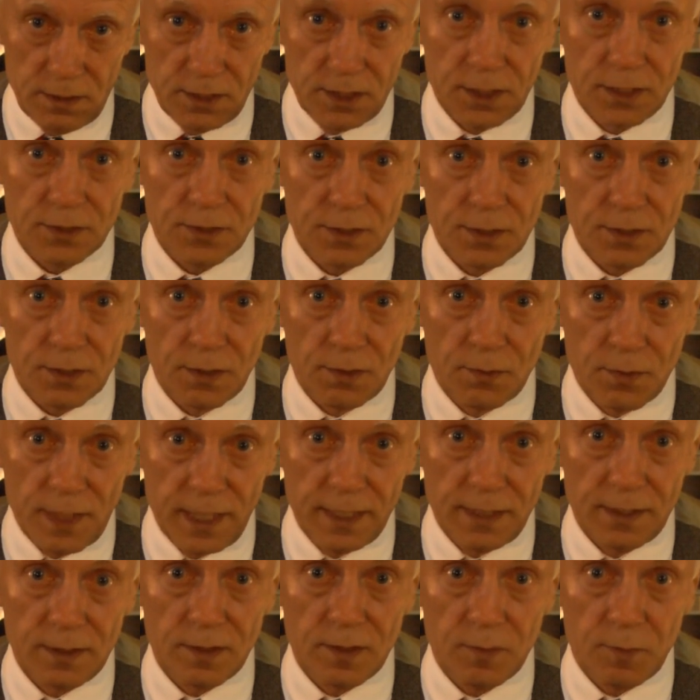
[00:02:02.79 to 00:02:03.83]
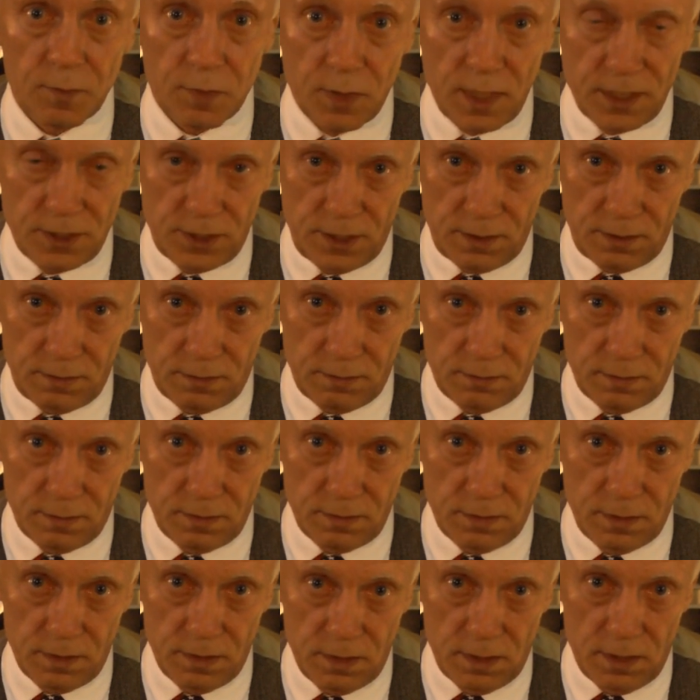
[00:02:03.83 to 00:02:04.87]
since the Great Depression
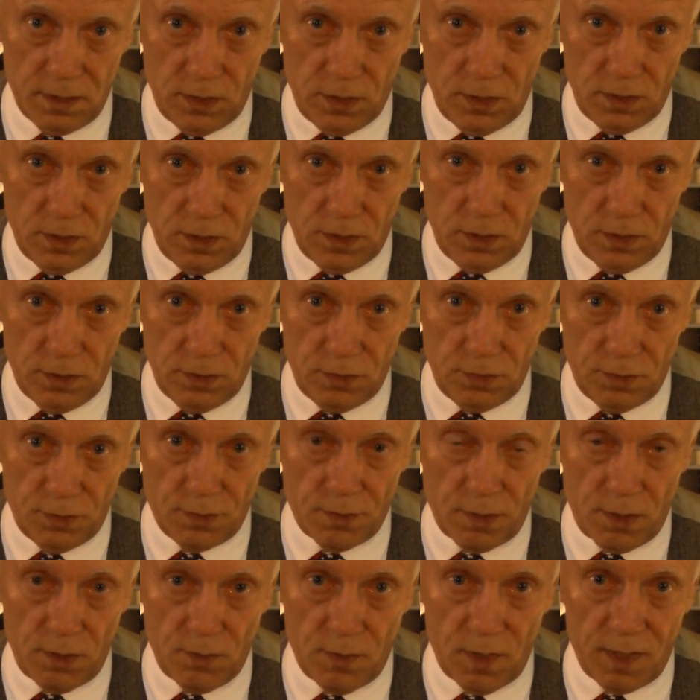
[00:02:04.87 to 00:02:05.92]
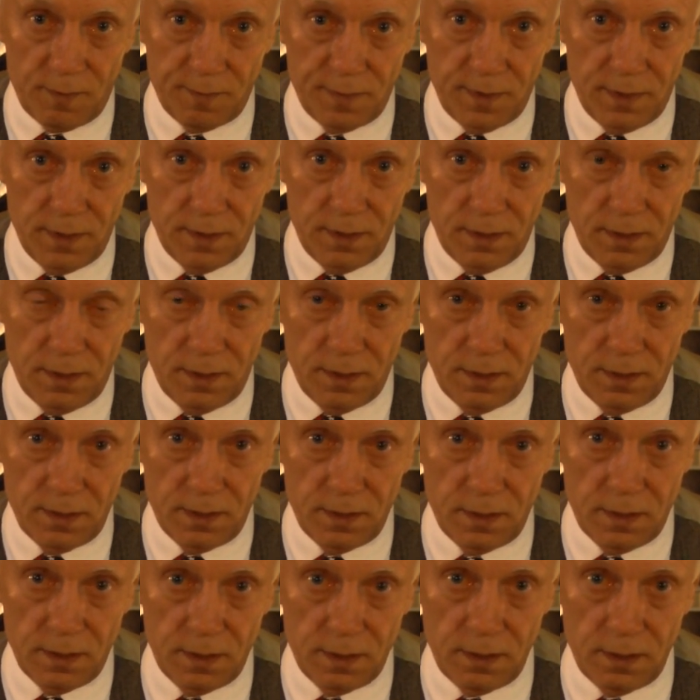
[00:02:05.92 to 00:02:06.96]
to grow up
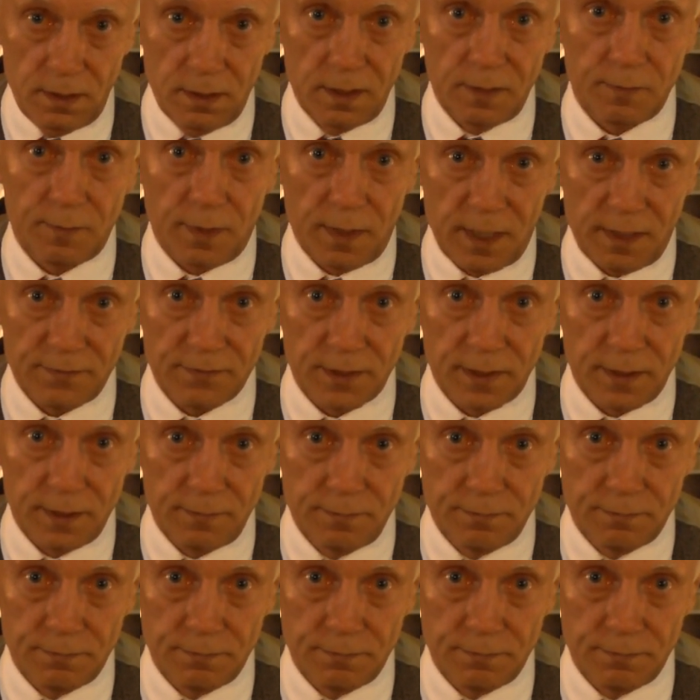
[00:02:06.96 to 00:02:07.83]
in poverty.